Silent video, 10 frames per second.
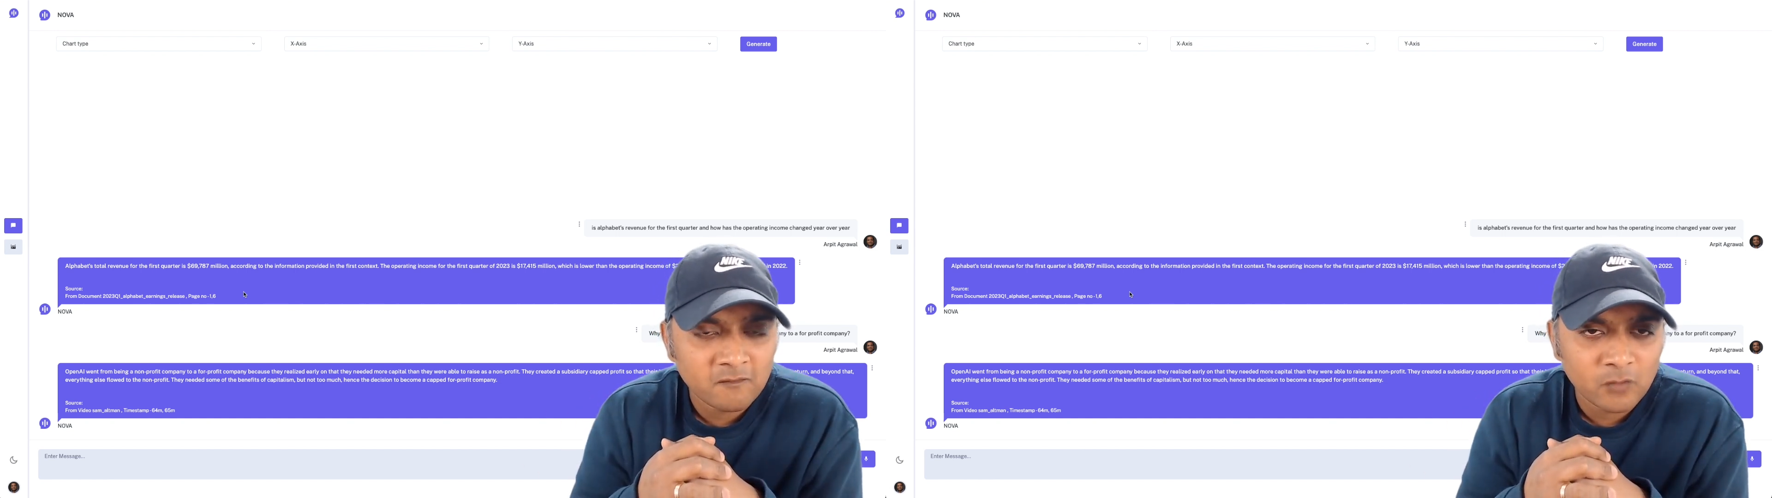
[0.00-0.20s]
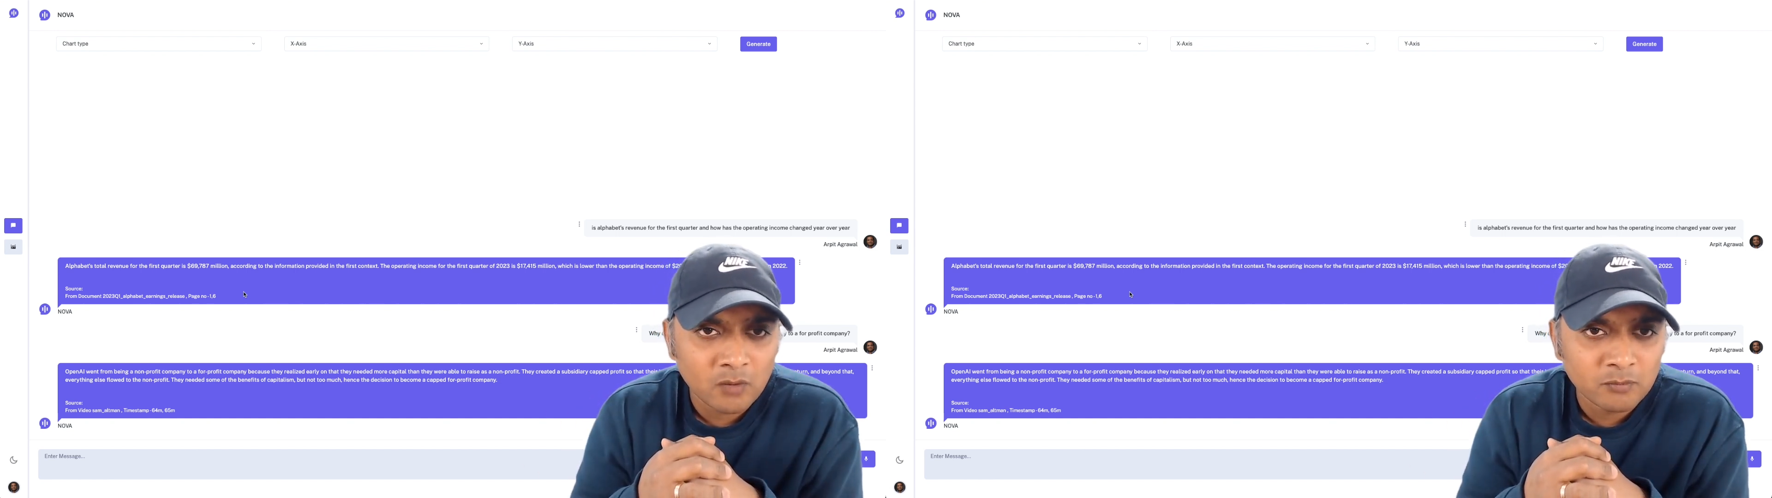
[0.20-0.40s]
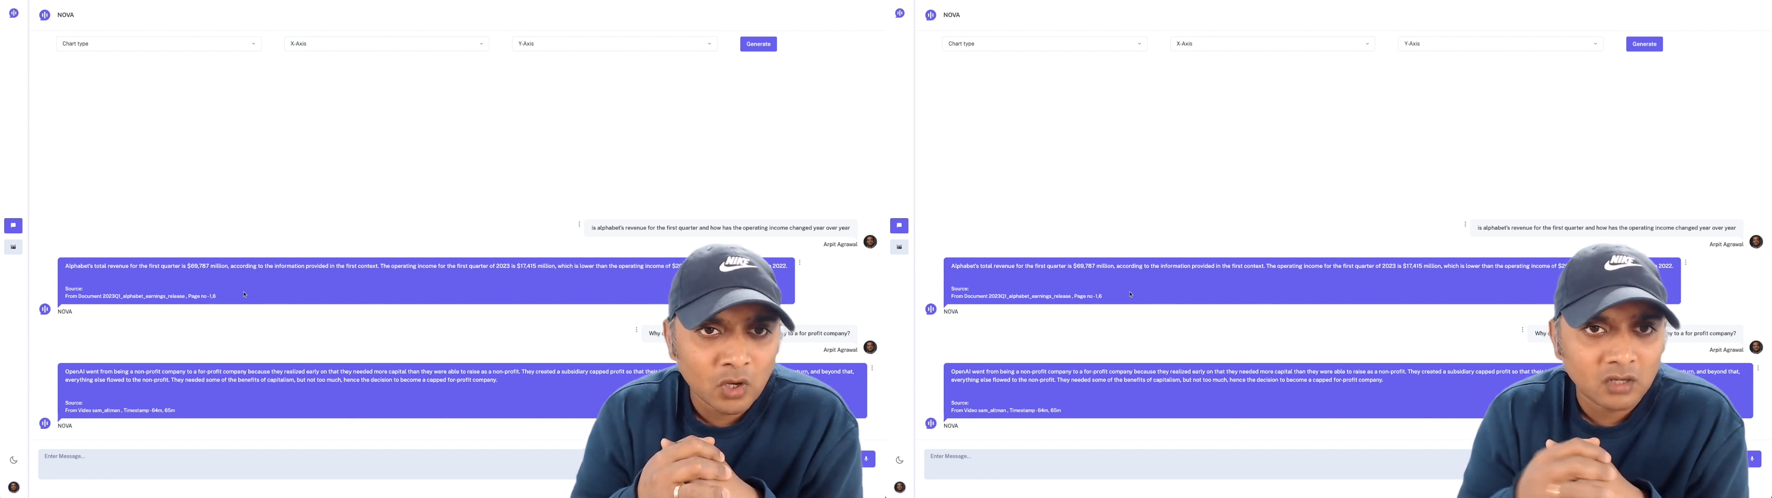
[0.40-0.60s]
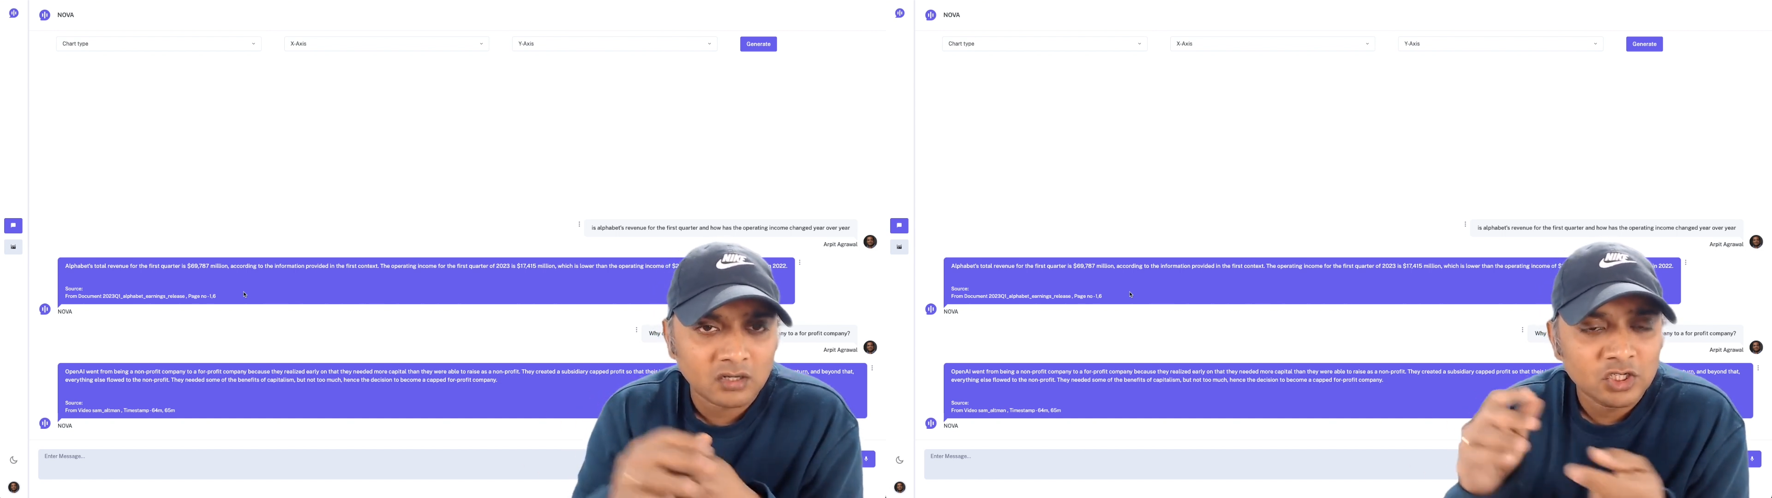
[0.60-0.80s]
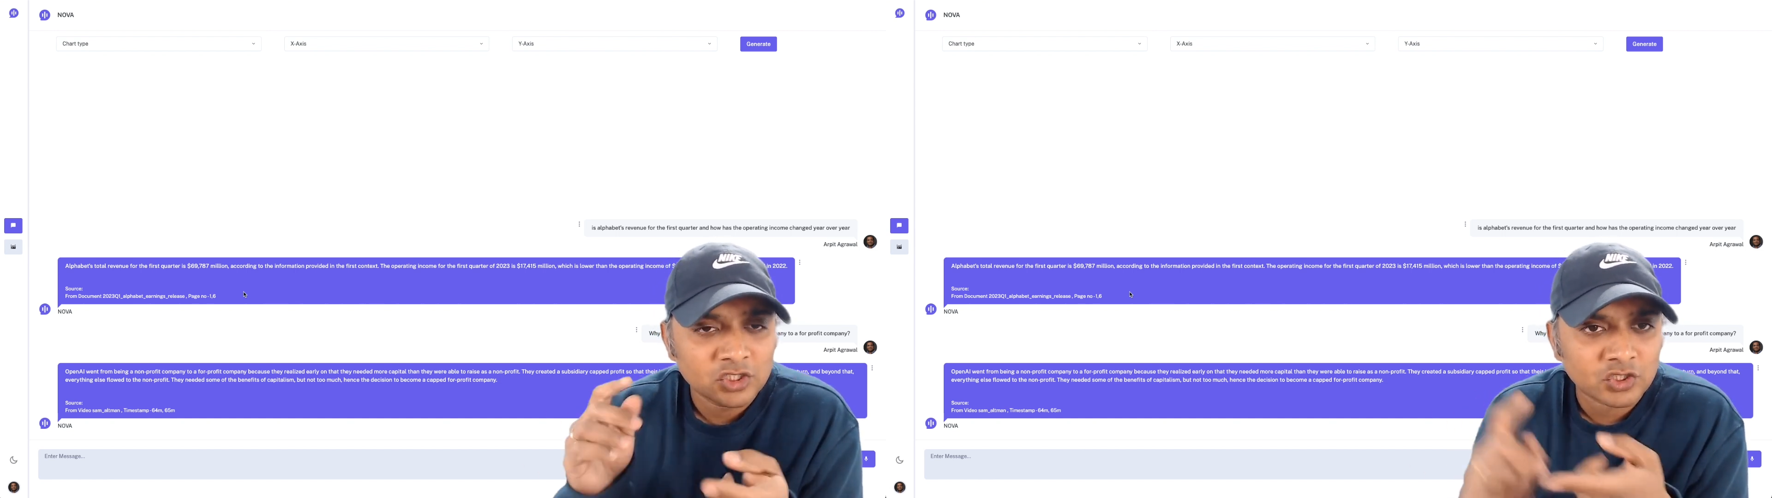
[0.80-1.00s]
from
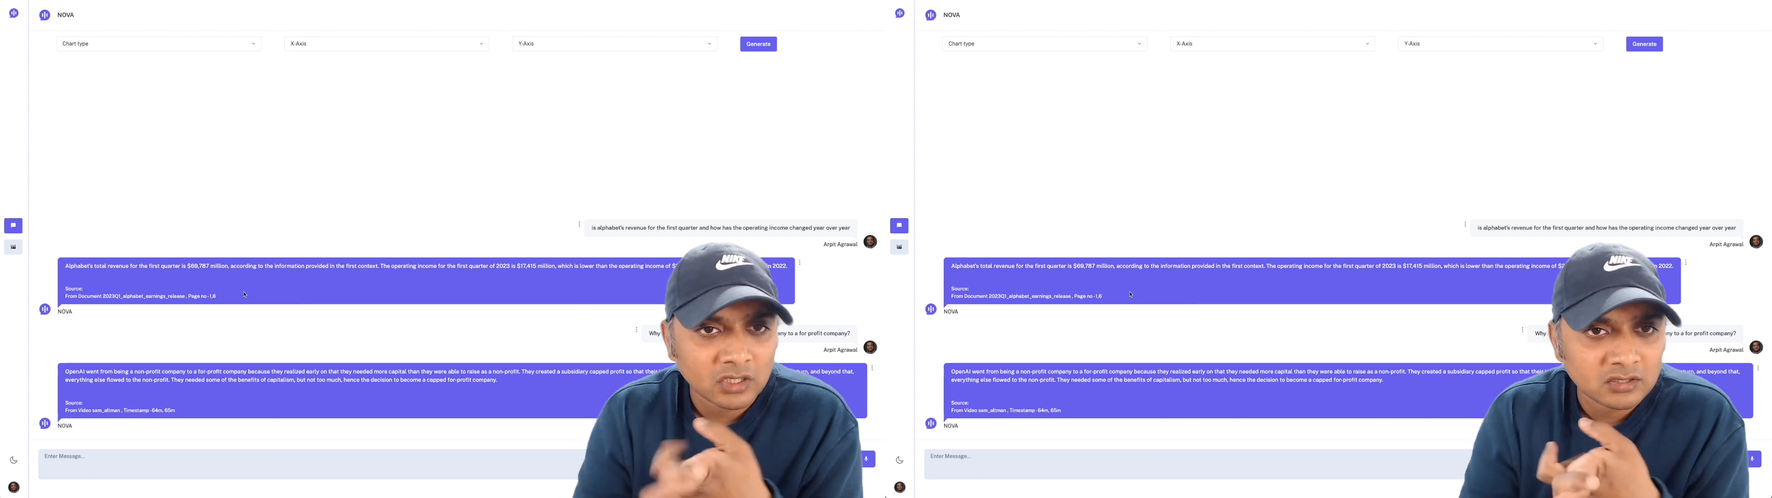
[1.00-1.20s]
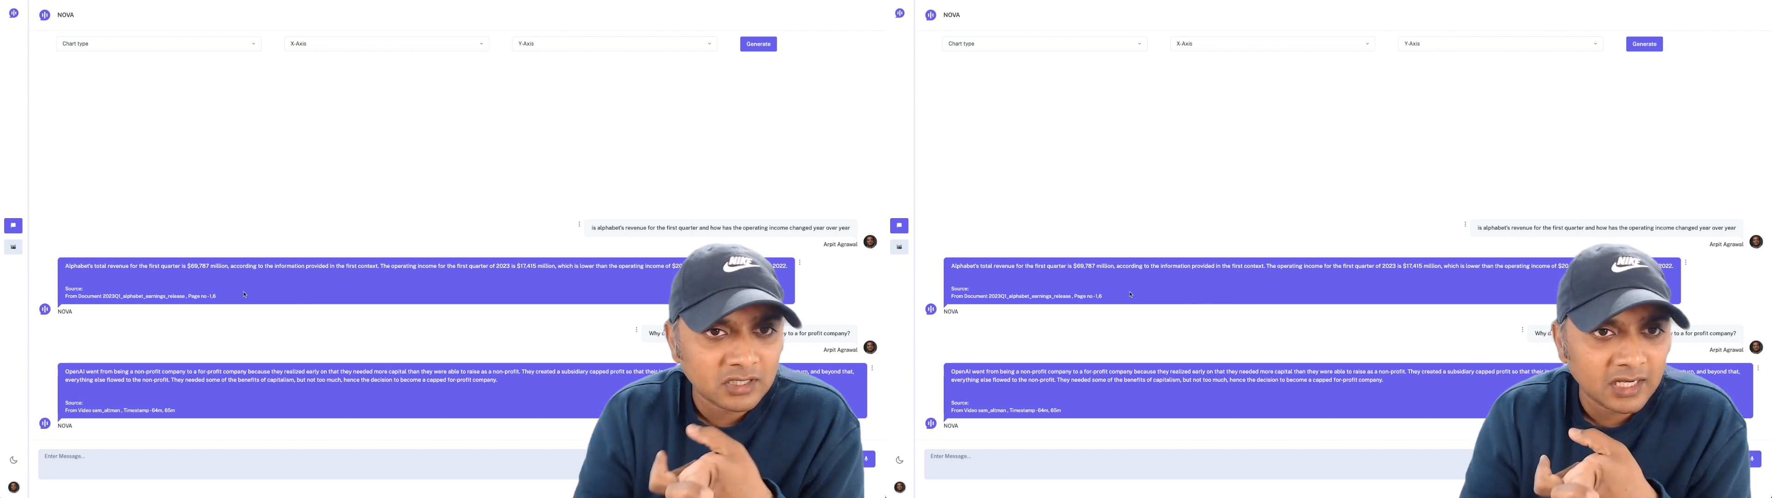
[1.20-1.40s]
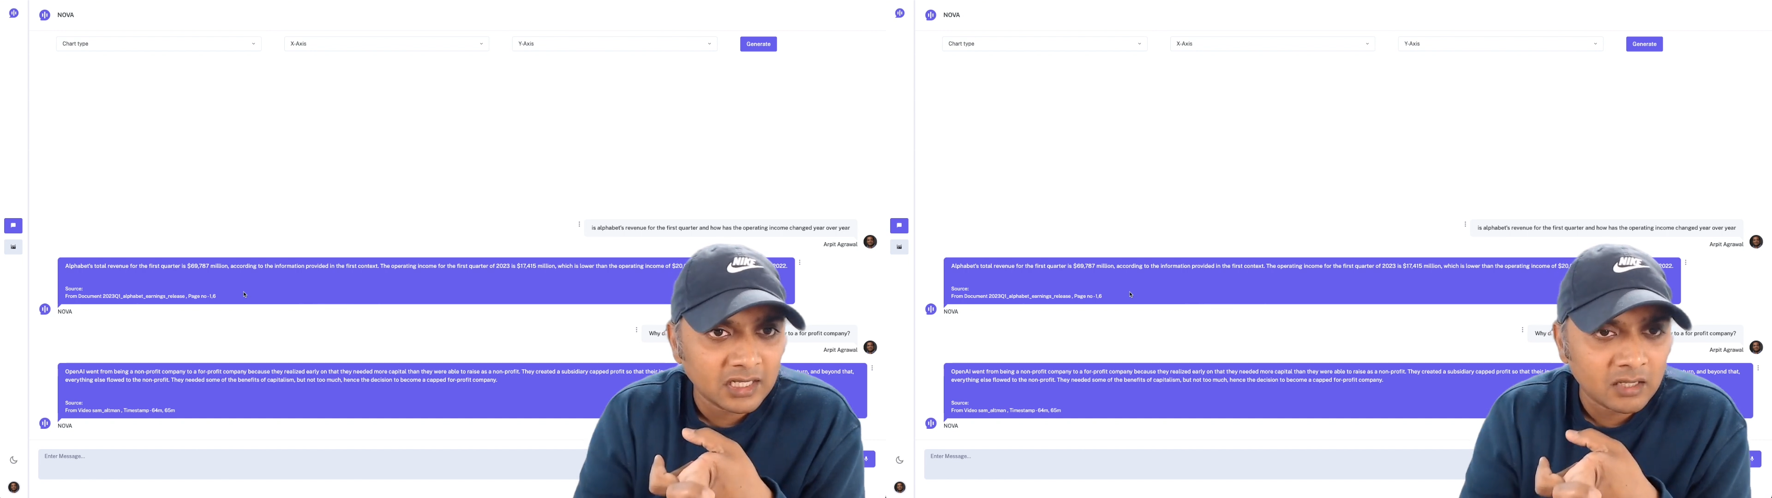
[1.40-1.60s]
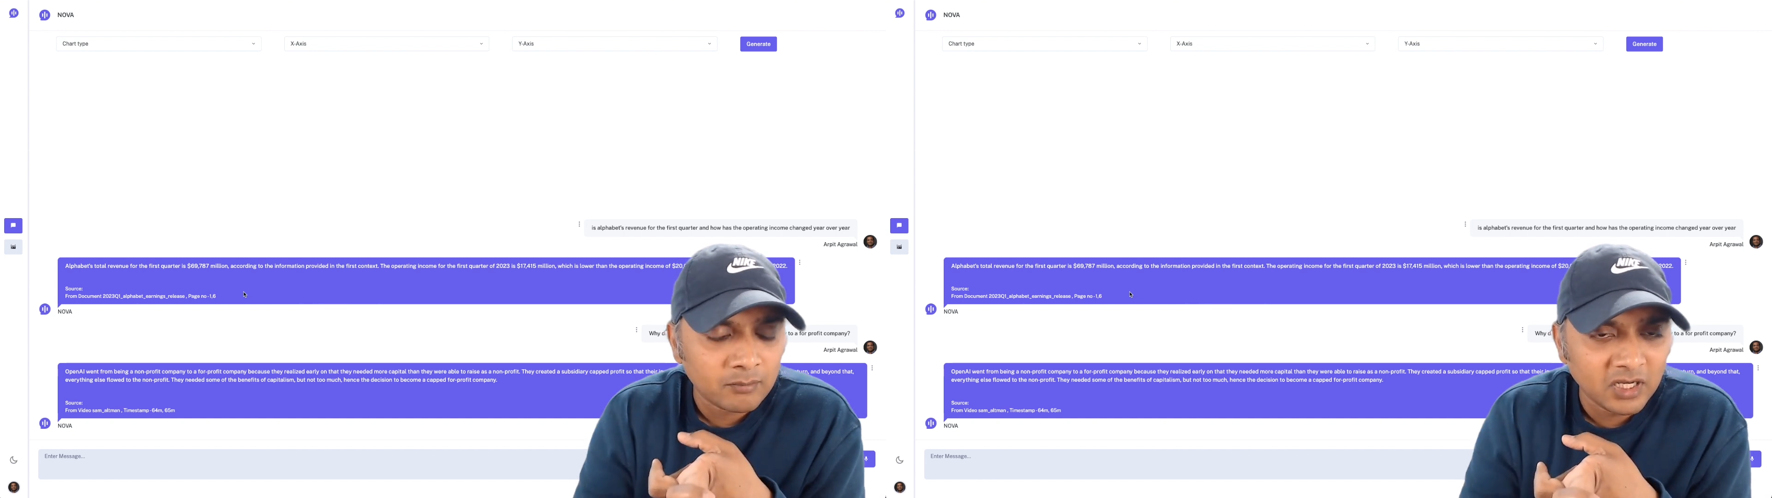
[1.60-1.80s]
your structured data,